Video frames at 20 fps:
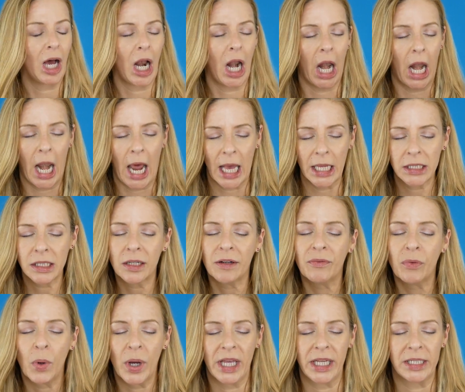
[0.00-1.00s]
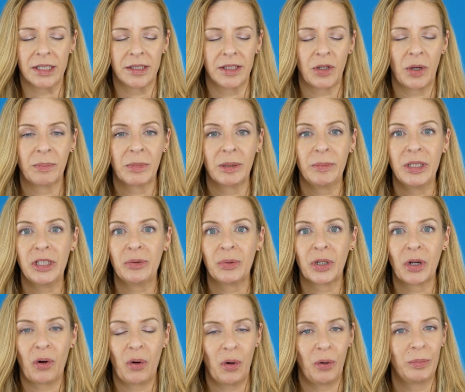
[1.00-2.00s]
A lot of ways. So I'm going to be
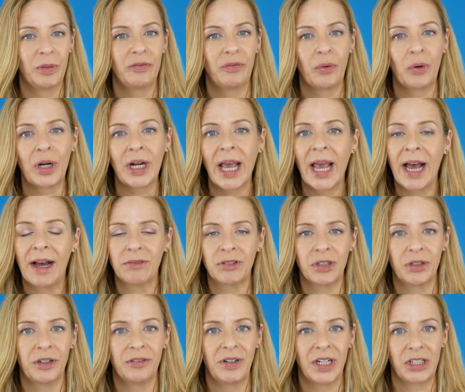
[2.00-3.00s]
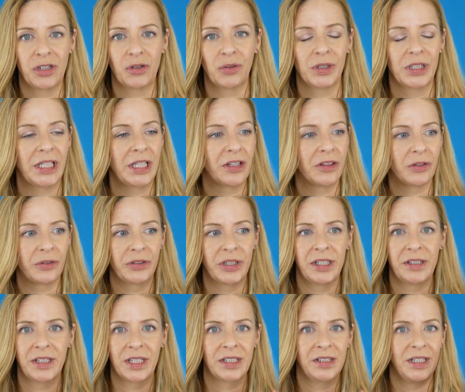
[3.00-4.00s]
doing a whole before and after eventually,
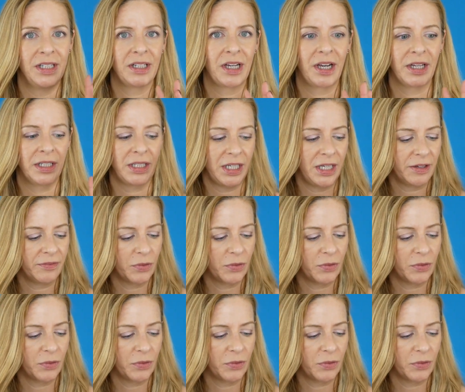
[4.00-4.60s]
30, 60, 90.